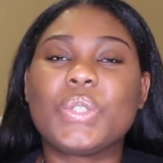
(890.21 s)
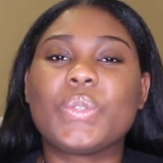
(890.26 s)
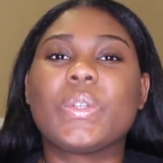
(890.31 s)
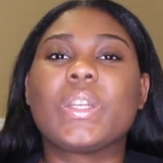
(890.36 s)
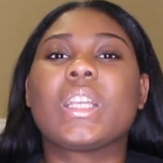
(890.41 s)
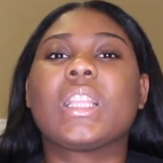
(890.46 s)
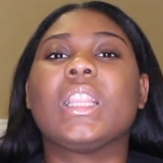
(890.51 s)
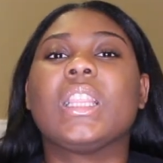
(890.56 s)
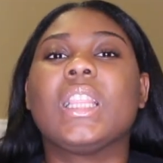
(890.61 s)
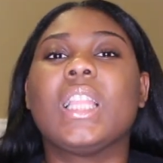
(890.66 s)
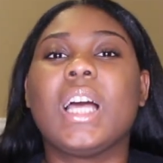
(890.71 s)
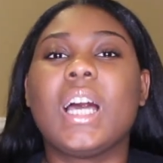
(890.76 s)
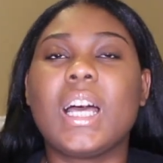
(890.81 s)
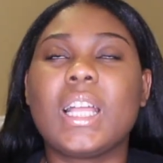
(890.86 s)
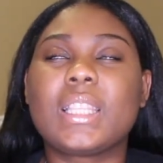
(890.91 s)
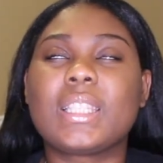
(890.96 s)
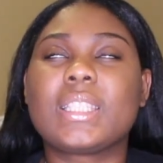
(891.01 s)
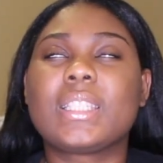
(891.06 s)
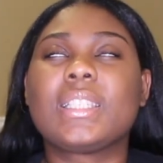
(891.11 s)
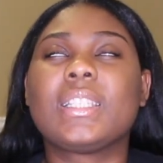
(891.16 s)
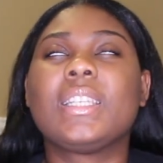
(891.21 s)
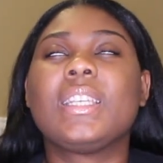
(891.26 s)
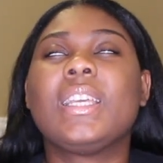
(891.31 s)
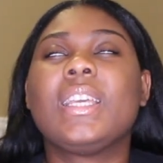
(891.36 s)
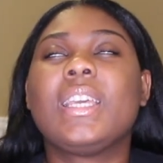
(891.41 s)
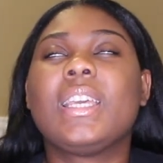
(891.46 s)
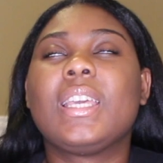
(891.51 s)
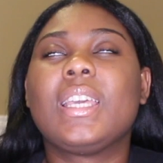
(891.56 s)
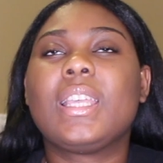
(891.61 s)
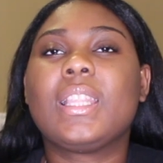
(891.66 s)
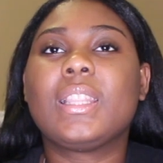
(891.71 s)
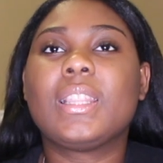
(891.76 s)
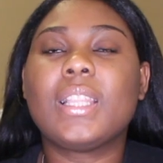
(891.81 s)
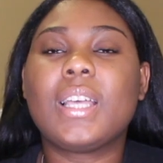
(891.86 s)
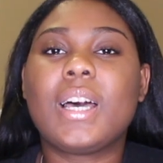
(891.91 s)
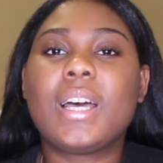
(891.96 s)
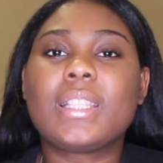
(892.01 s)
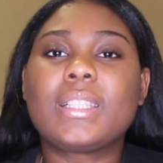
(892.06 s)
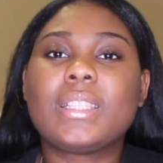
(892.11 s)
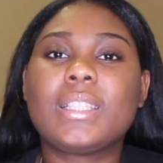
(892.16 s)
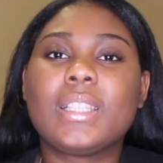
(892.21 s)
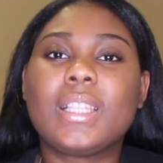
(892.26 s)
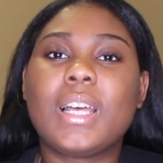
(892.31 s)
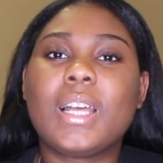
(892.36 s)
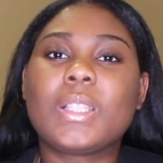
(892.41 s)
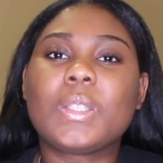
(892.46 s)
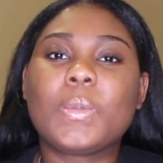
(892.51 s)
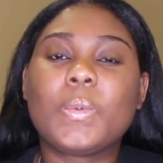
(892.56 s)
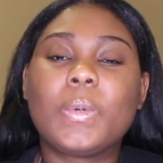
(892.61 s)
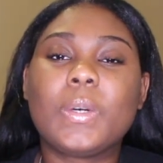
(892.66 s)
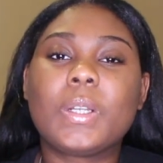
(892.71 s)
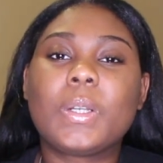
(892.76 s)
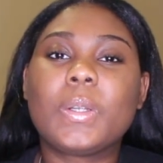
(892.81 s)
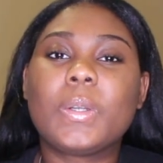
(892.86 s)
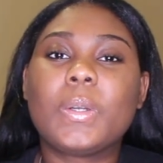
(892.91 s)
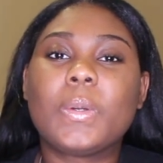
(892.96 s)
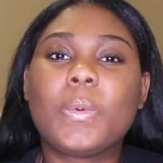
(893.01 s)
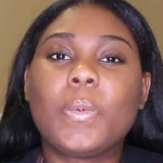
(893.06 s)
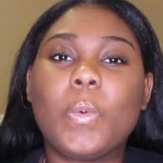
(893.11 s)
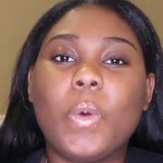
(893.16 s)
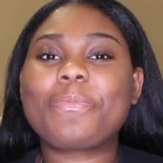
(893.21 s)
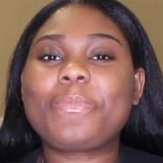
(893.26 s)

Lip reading: Drink lots and lots of water.